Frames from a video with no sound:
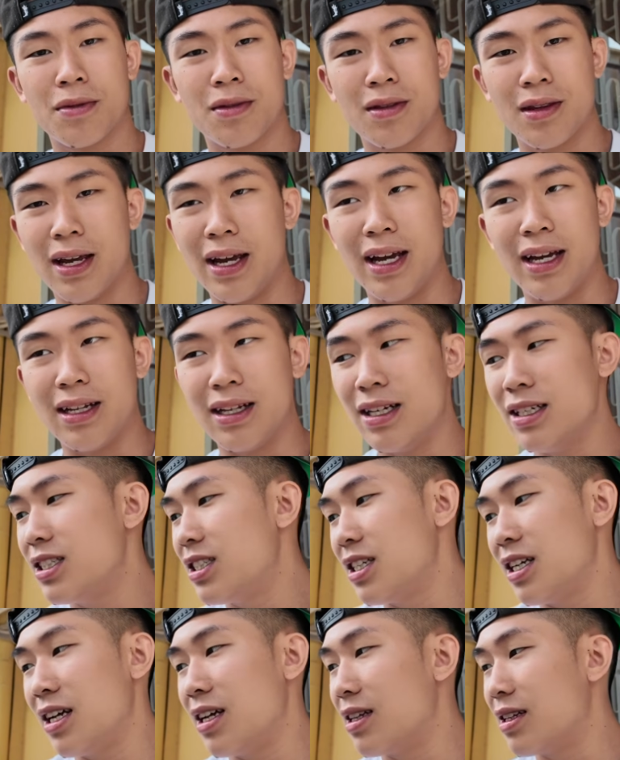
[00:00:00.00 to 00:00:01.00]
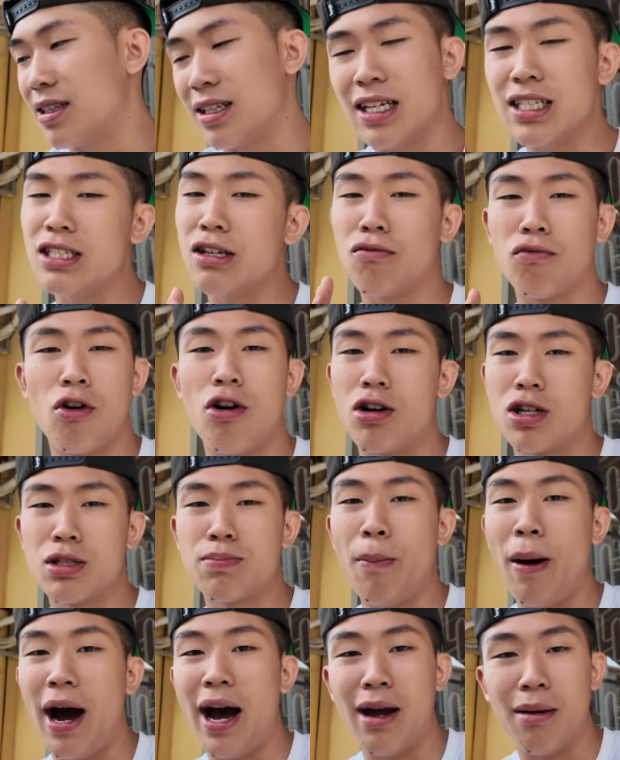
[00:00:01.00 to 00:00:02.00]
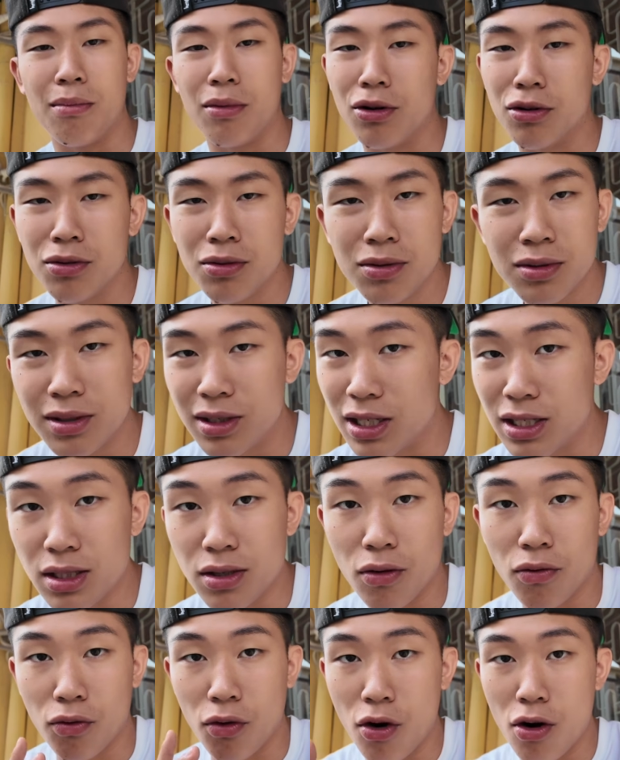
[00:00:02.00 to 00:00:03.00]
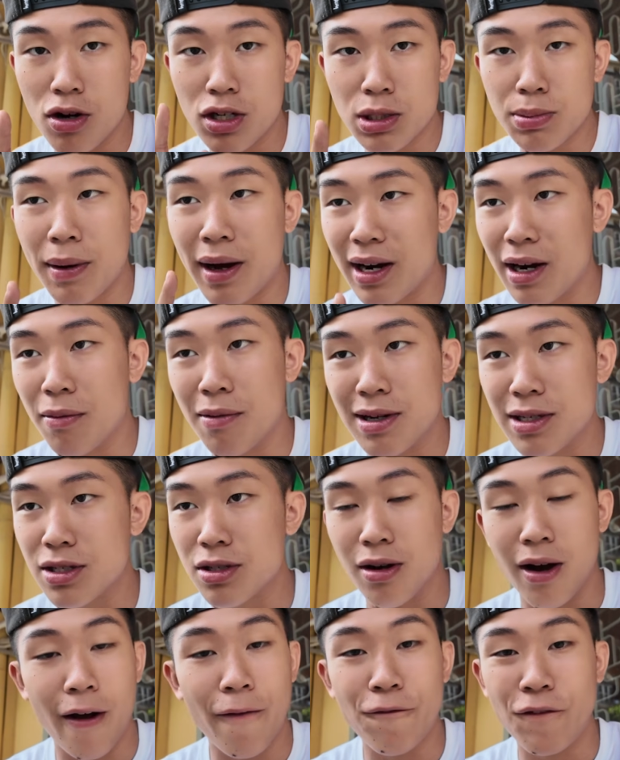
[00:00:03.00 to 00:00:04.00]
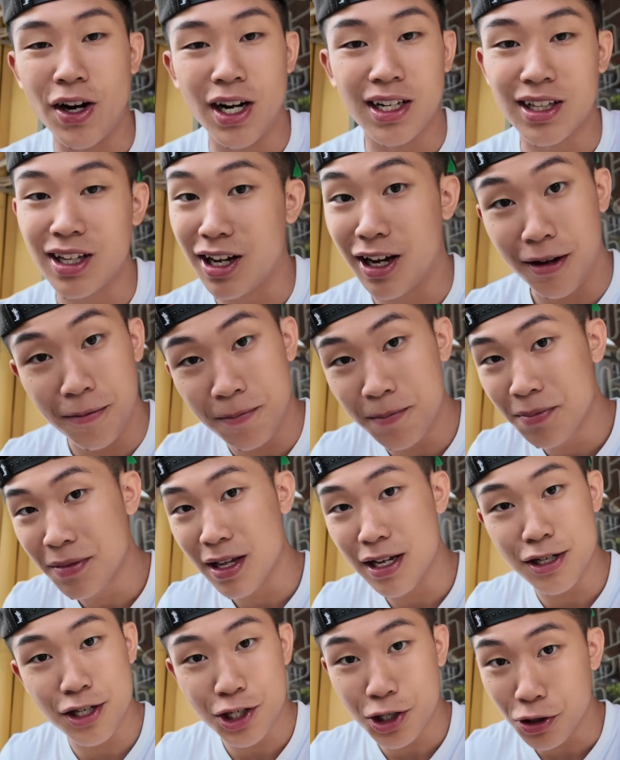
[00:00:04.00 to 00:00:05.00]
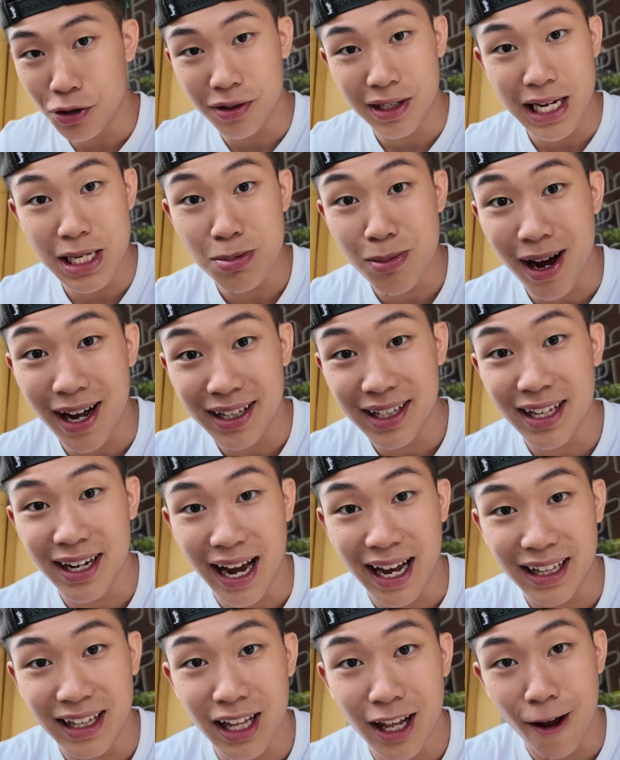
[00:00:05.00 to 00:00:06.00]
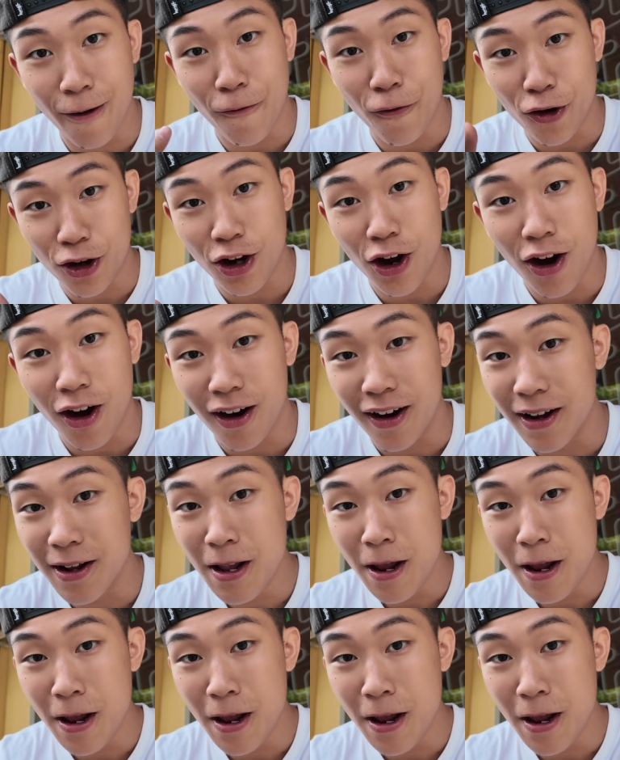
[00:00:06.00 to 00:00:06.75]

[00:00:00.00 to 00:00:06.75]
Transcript: Yeah, this is the wrong spot, bro. This is the wrong spot I went to. I fucked up. It's cool. That's why I did it. I did it for y'all.